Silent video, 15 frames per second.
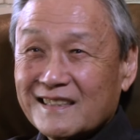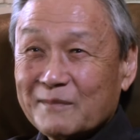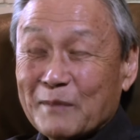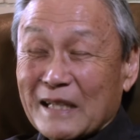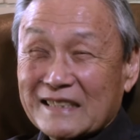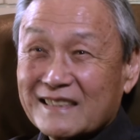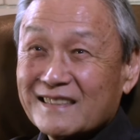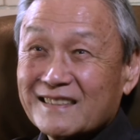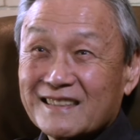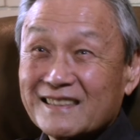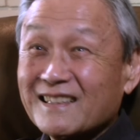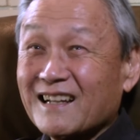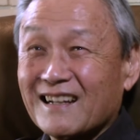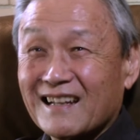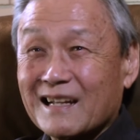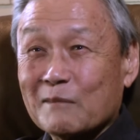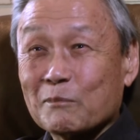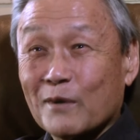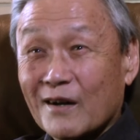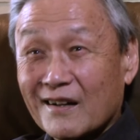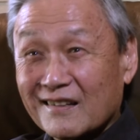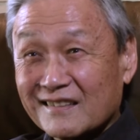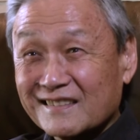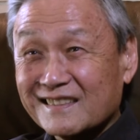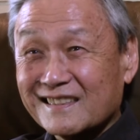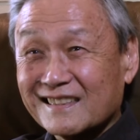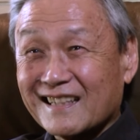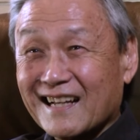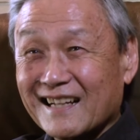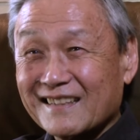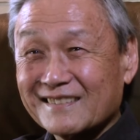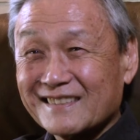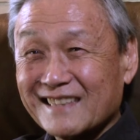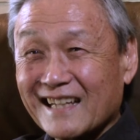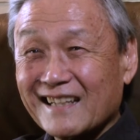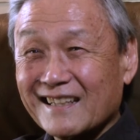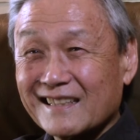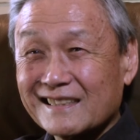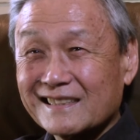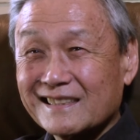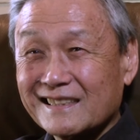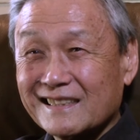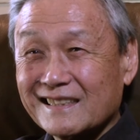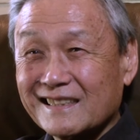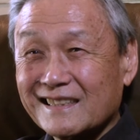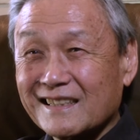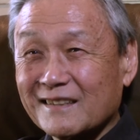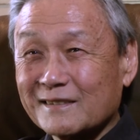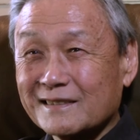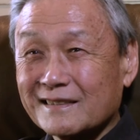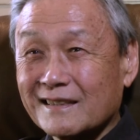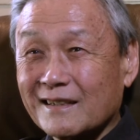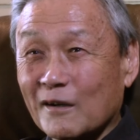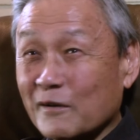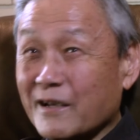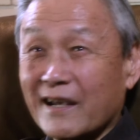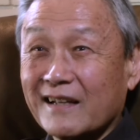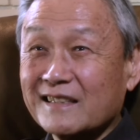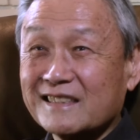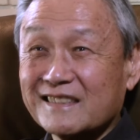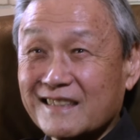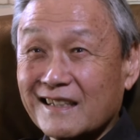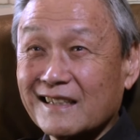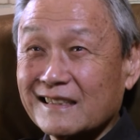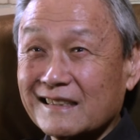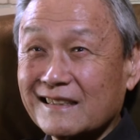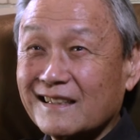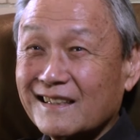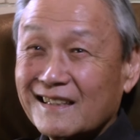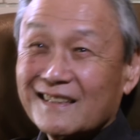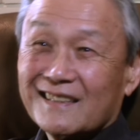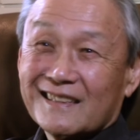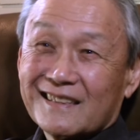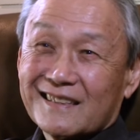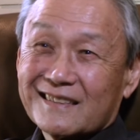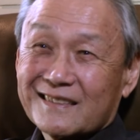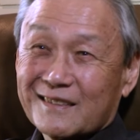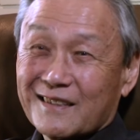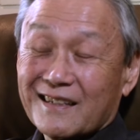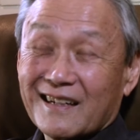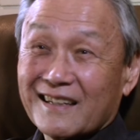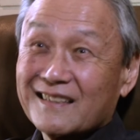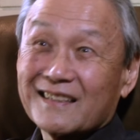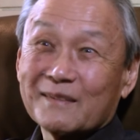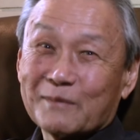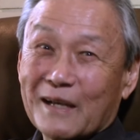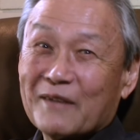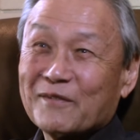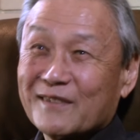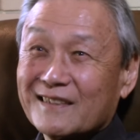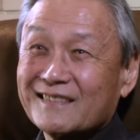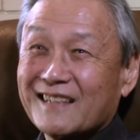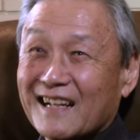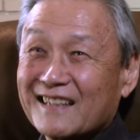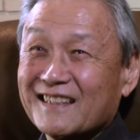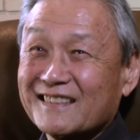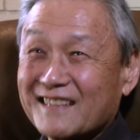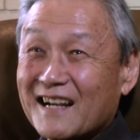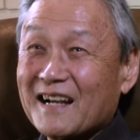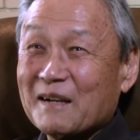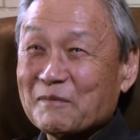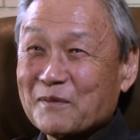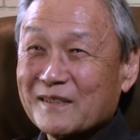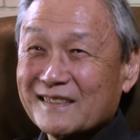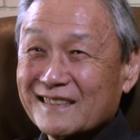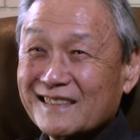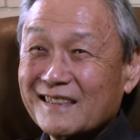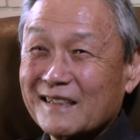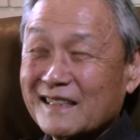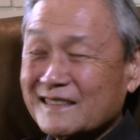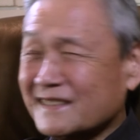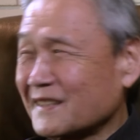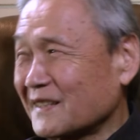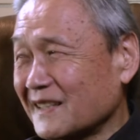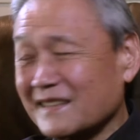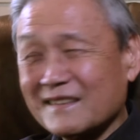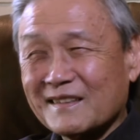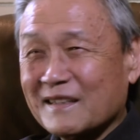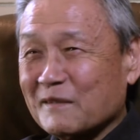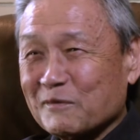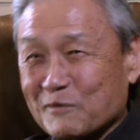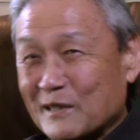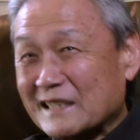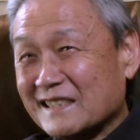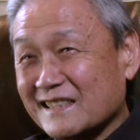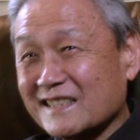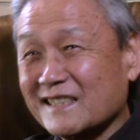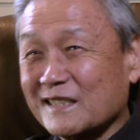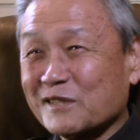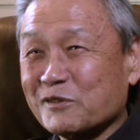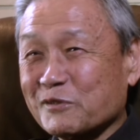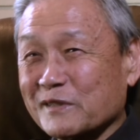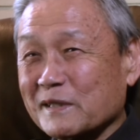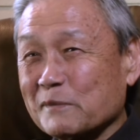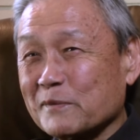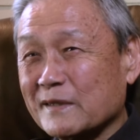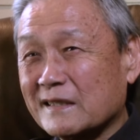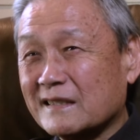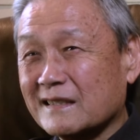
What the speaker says: basically said, you got a lot of balls to kind of say this. And he goes, okay, it's done. So then I ended up having to take the job because, and the rest is history. But